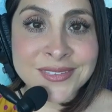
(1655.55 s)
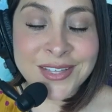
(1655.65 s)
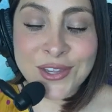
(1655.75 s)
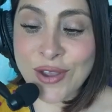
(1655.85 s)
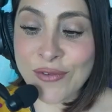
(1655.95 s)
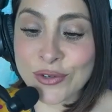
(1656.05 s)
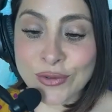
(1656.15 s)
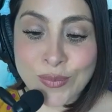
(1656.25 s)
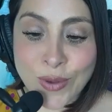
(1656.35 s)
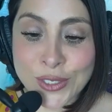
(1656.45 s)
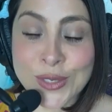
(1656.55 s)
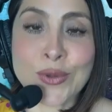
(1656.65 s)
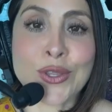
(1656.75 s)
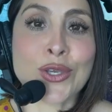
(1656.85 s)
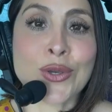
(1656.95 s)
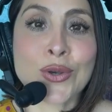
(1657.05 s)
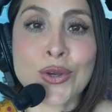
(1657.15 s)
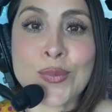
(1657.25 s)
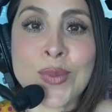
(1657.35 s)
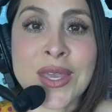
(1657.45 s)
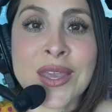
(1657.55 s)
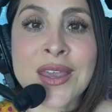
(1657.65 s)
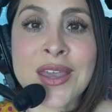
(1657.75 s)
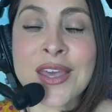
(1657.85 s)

that you could be,